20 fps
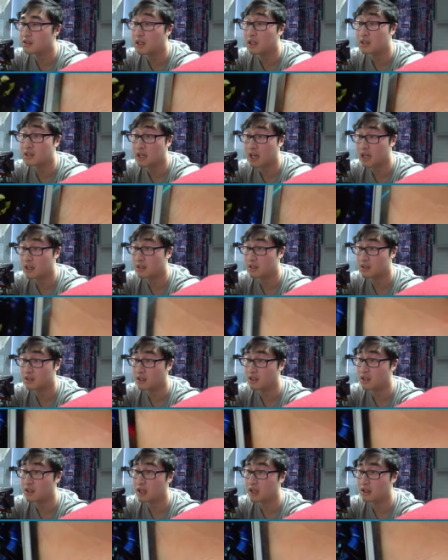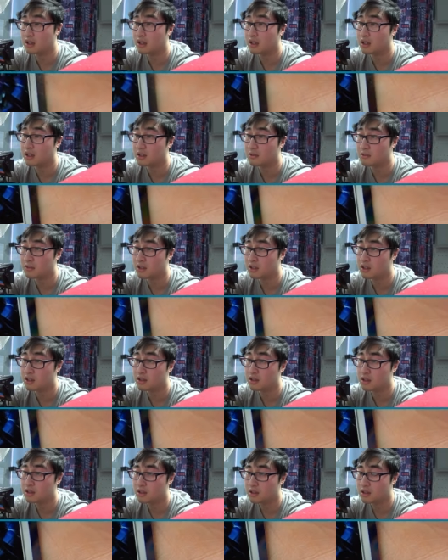a nice Kangaskhan now that I think about it.